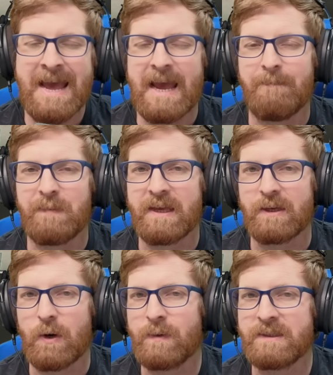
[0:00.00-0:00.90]
and then
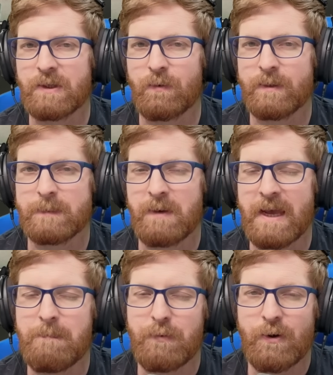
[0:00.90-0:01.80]
go into charisma
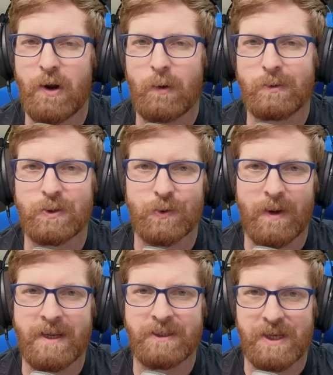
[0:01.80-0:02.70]
and put on
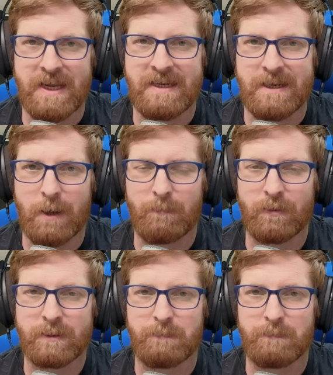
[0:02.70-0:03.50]
strange in numbers,